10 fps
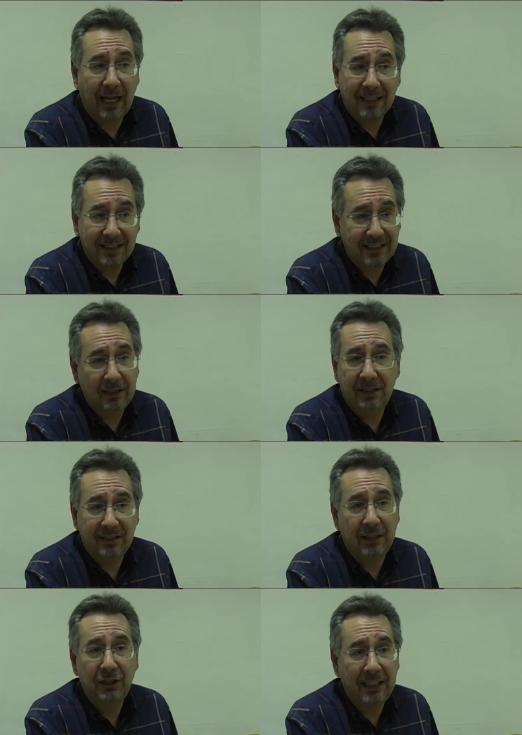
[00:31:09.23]
that still
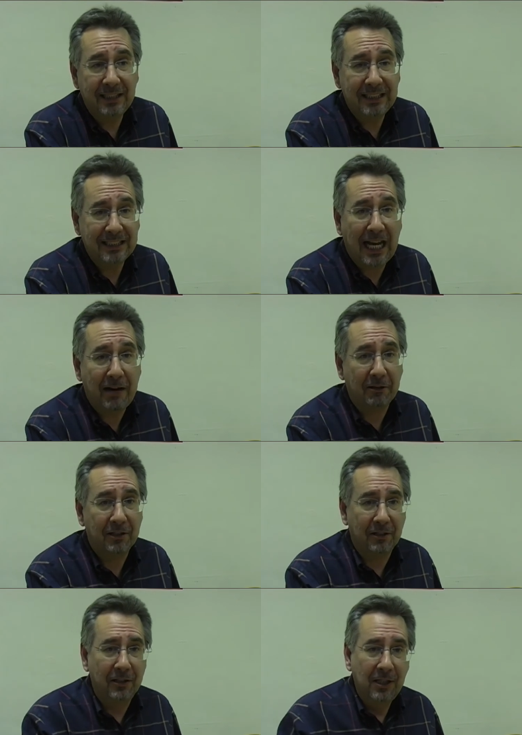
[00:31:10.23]
essentially is its
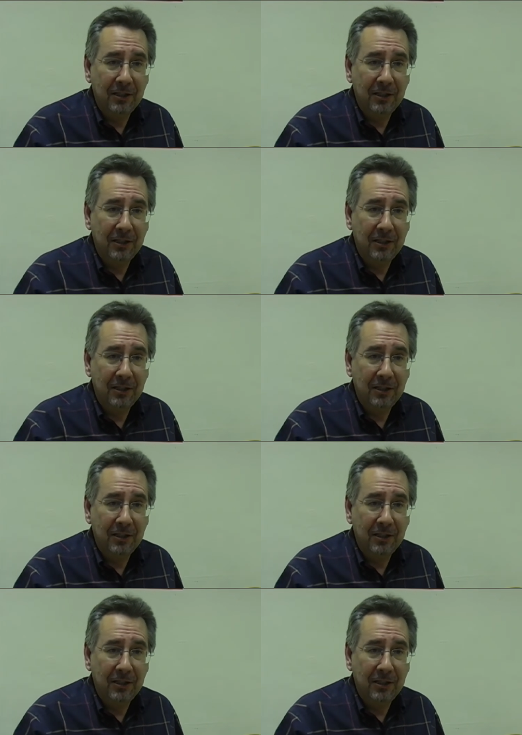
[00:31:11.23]
character.